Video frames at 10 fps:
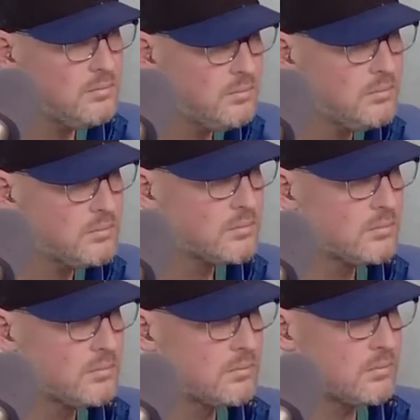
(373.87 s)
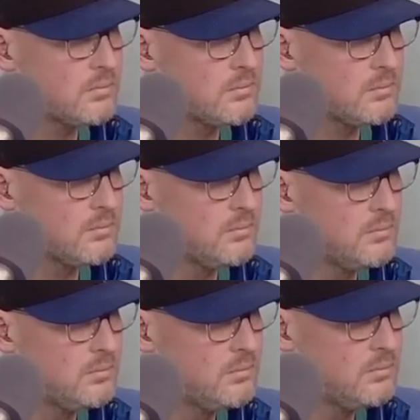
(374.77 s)

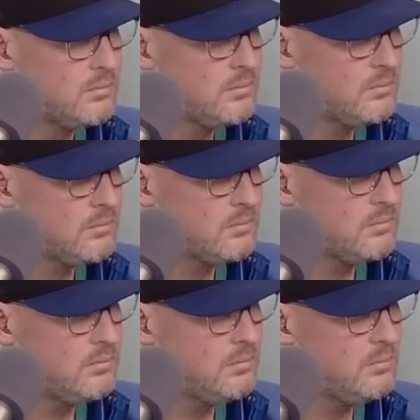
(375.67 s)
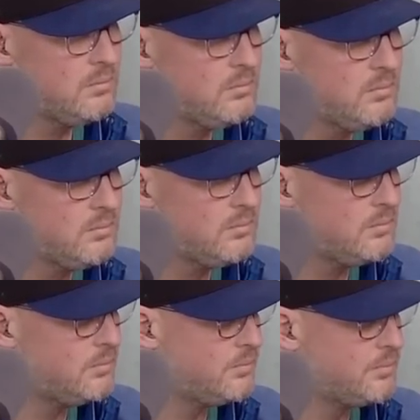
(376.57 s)

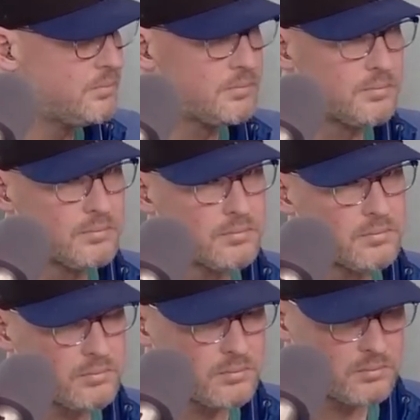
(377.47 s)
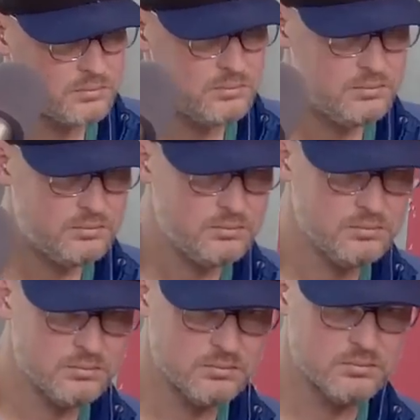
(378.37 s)

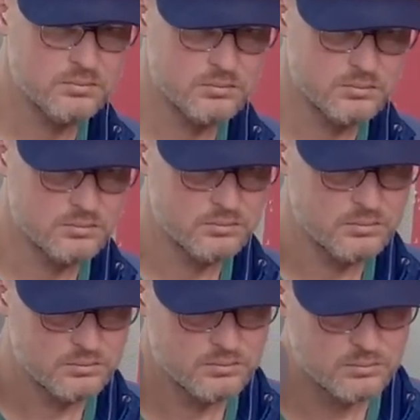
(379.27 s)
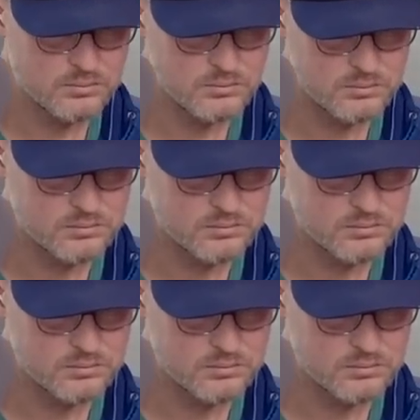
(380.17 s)
No words are spoken by the person on screen.